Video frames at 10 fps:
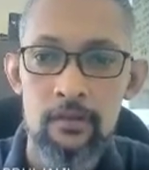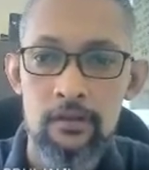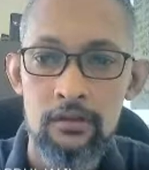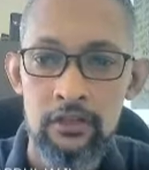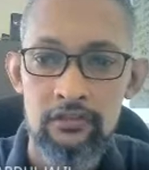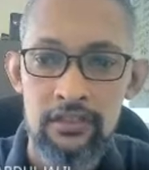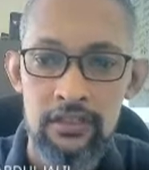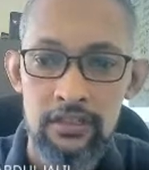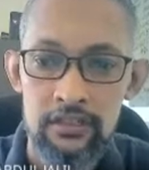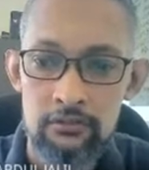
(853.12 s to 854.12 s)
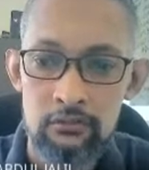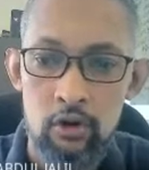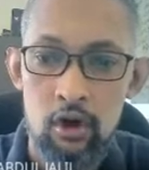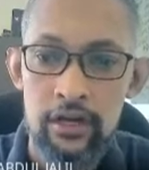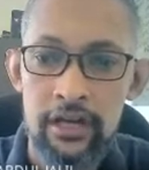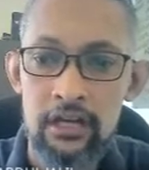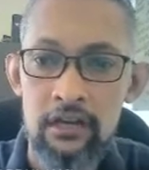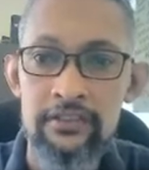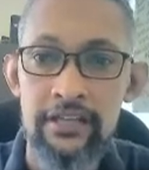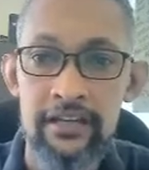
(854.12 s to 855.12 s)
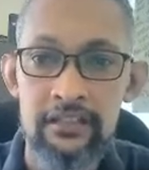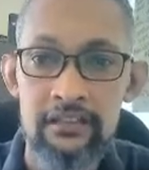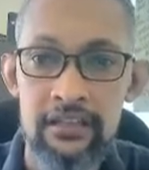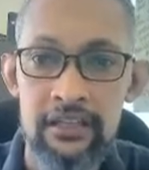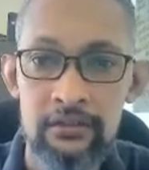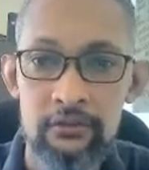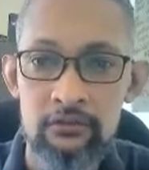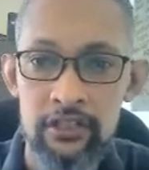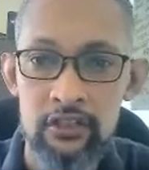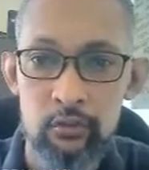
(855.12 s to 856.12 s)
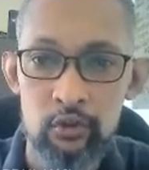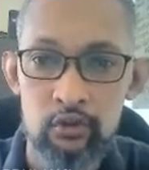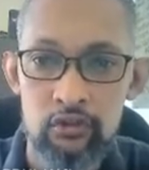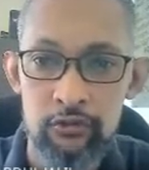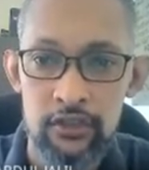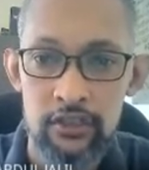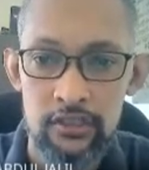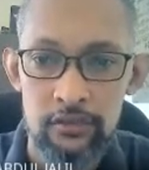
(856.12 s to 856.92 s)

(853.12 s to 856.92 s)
Can you see the wrong kind of techniques that he tried to produce over here?